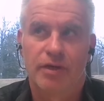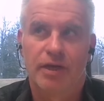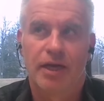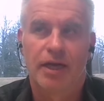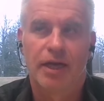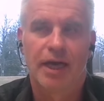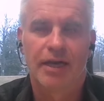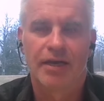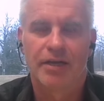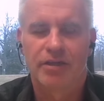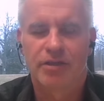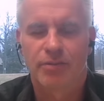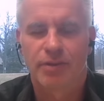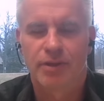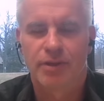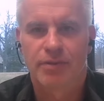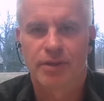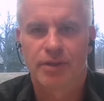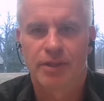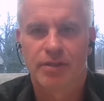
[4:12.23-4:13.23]
end of
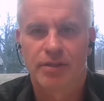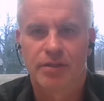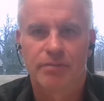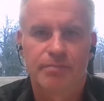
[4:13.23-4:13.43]
2022.